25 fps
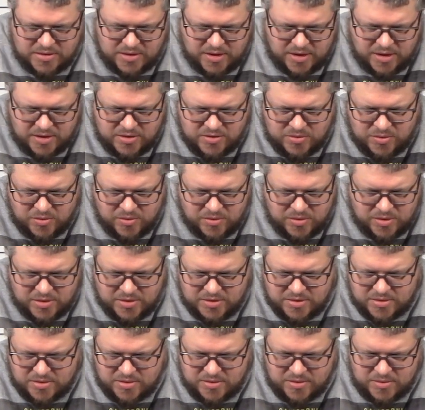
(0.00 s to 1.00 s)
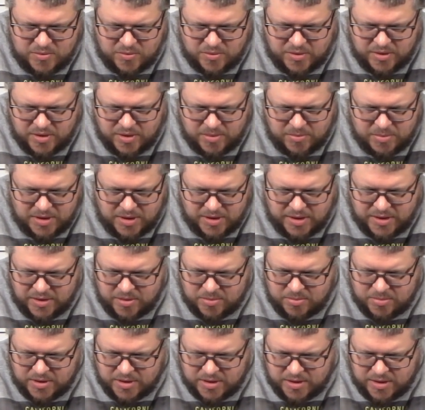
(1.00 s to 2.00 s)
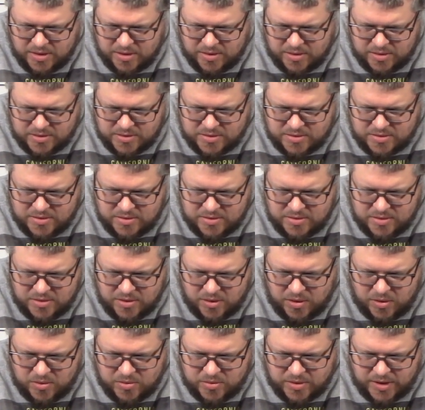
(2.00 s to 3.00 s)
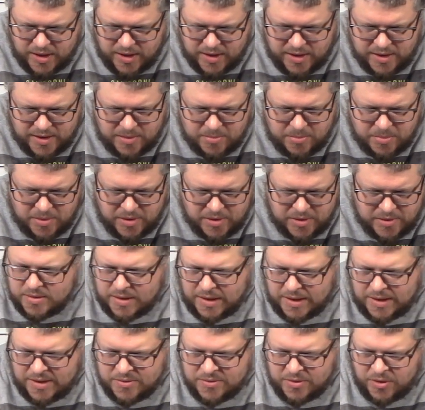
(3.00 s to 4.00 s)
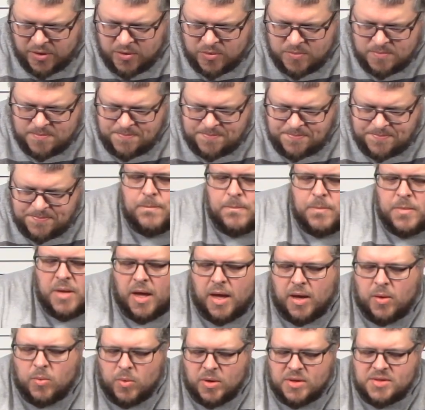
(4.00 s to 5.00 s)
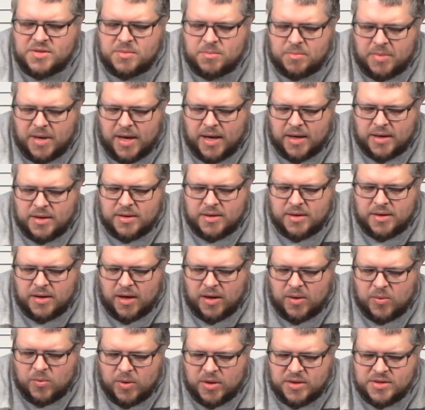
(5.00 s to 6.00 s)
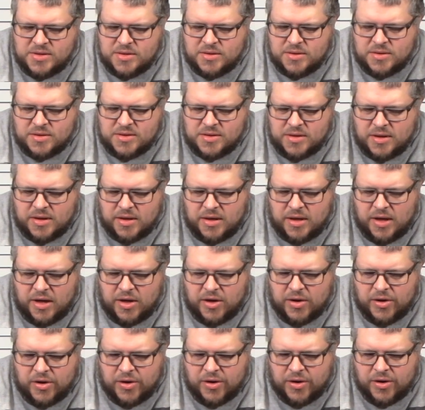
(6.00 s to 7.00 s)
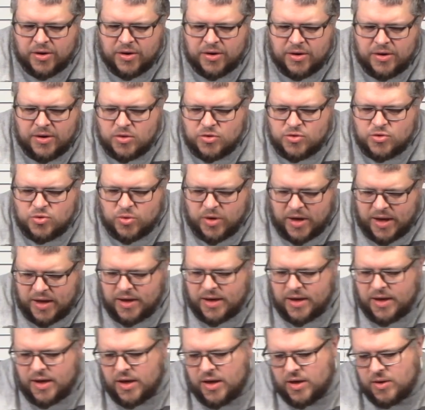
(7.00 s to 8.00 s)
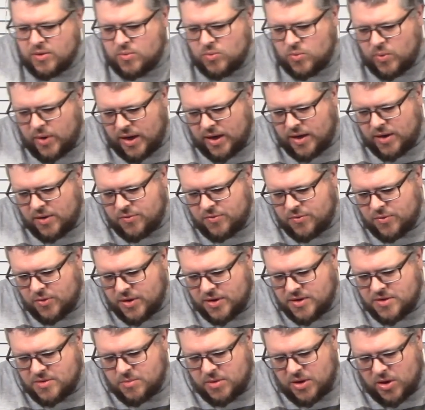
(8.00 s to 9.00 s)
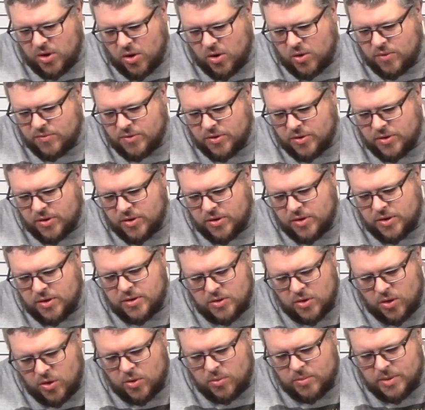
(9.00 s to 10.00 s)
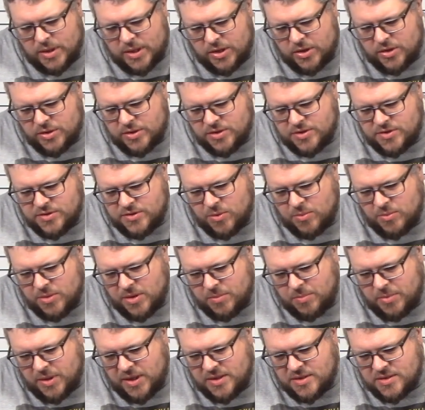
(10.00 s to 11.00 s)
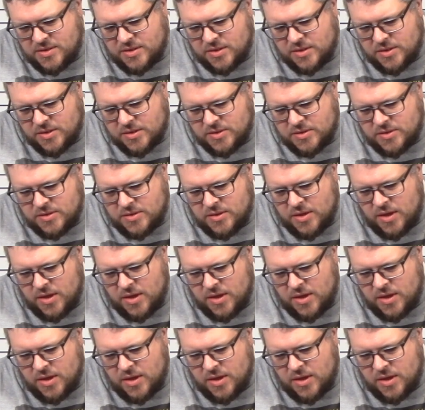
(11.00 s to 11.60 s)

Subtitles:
Like I screwed this one up a little bit. It looks okay, but I'll know. It wasn't bad. I wasn't sitting here dreading it, waiting for it to be over. Oh my goodness, so many pieces.